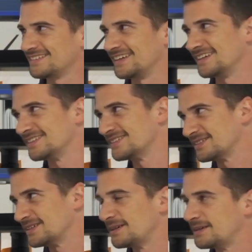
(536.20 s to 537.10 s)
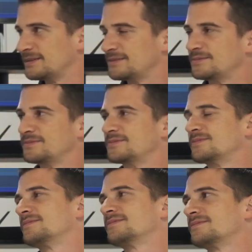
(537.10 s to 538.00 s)

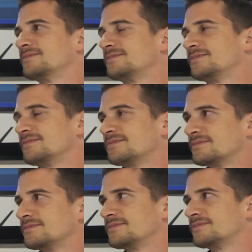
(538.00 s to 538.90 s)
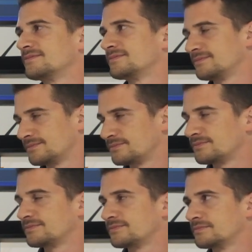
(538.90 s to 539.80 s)

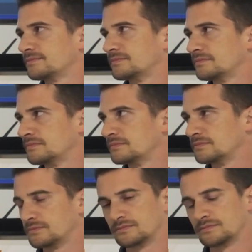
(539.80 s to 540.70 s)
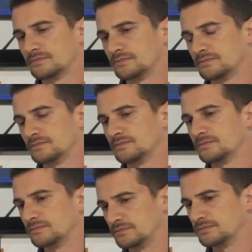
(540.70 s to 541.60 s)

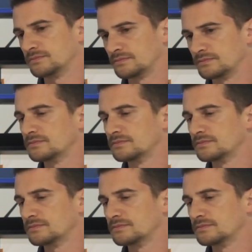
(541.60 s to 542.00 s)
[no speech]